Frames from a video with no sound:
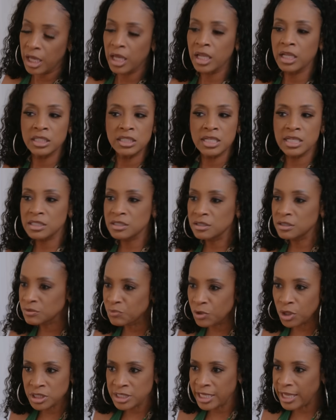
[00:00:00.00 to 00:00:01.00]
and it doesn't
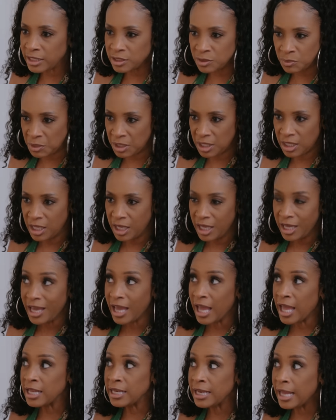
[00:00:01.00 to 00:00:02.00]
protect me.
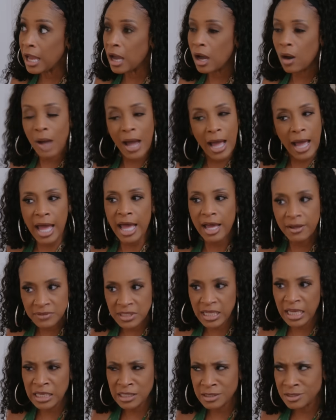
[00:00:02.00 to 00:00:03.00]
And now I have
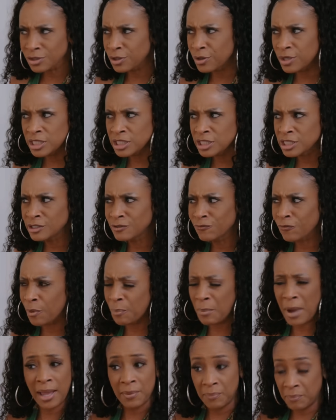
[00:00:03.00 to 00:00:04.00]
to answer questions from
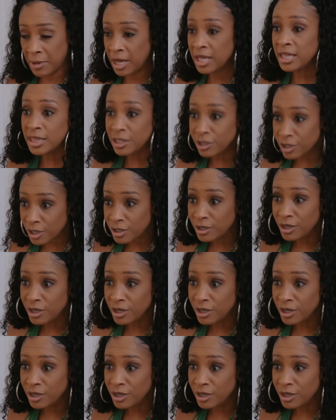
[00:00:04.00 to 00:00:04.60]
my mother?